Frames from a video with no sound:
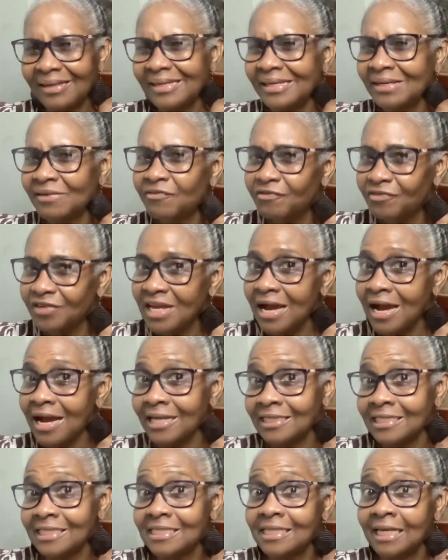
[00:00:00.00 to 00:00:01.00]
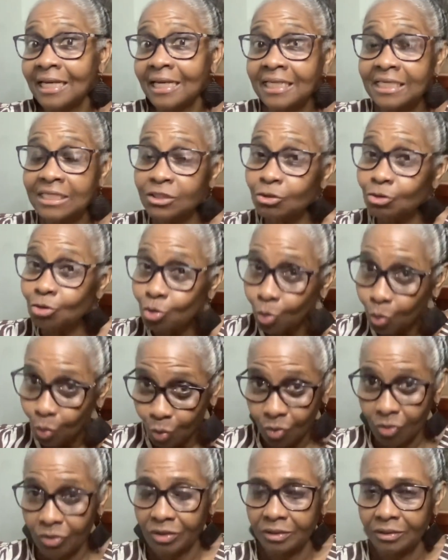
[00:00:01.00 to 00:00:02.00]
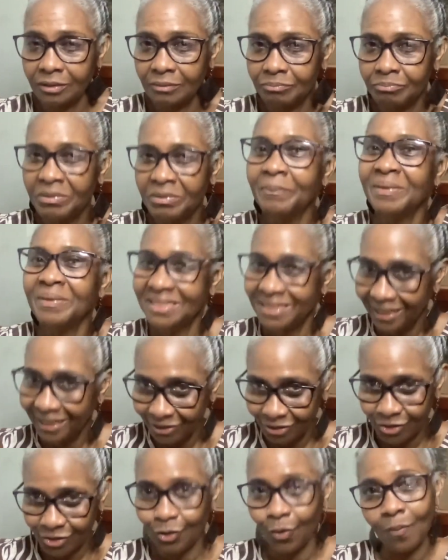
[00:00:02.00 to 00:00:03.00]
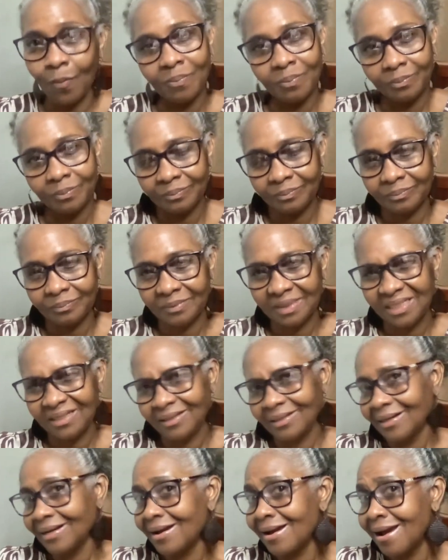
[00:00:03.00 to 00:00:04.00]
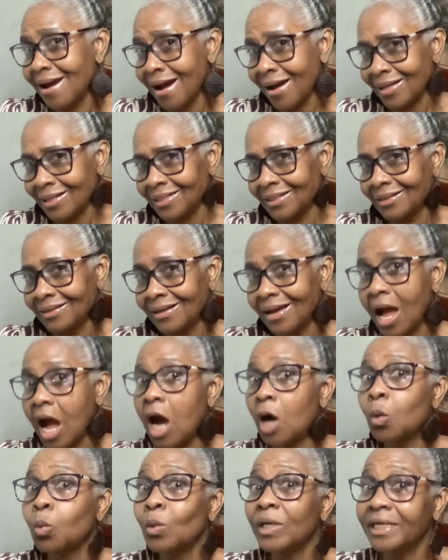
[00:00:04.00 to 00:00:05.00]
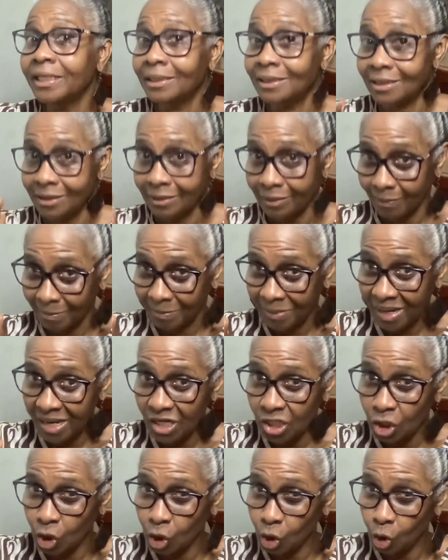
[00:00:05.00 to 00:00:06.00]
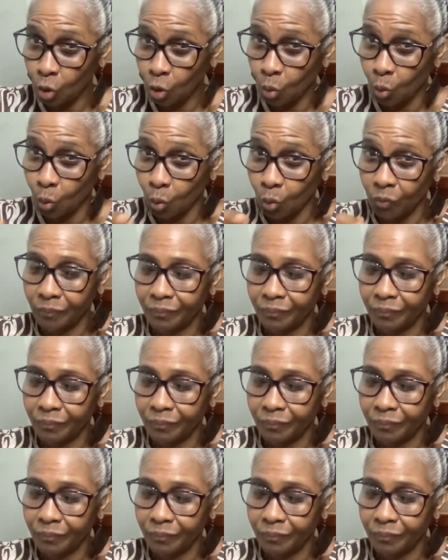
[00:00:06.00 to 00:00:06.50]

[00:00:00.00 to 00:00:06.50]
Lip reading: If the answer is no, let me tell you something. God await on you.